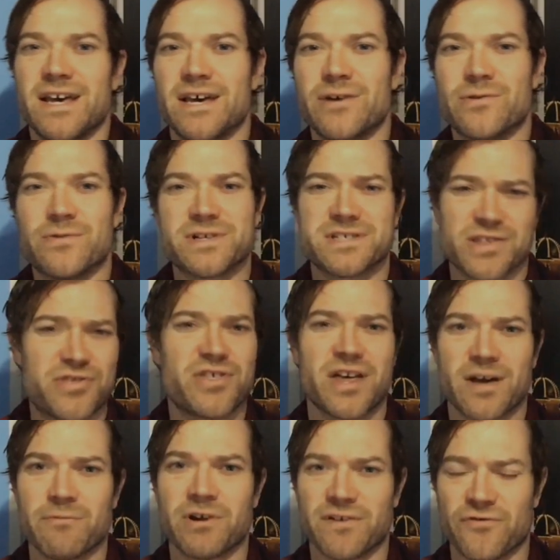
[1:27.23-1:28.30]
It was a
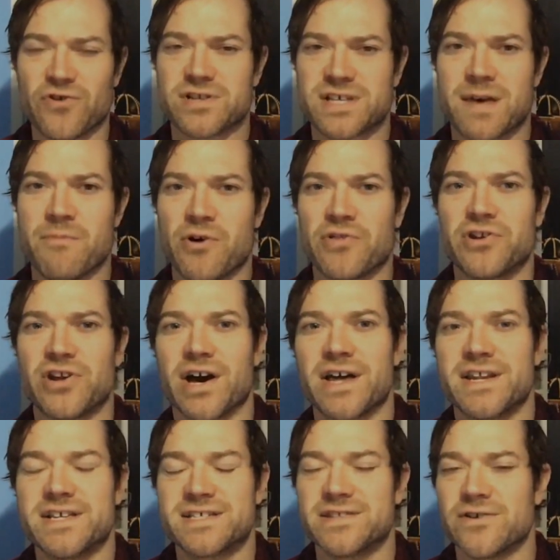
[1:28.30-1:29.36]
thing when it first came out in the
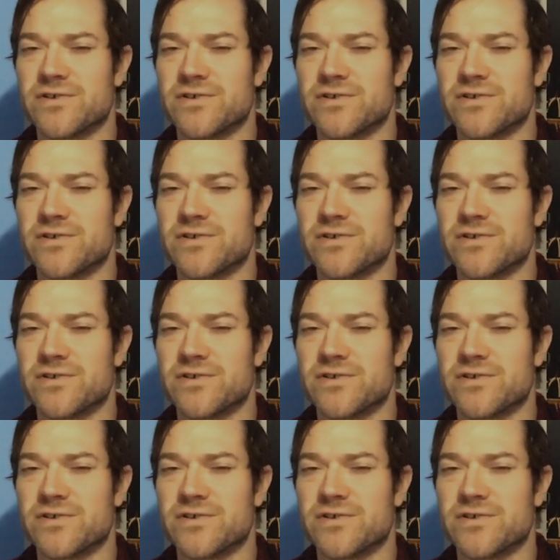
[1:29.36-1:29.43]
90s,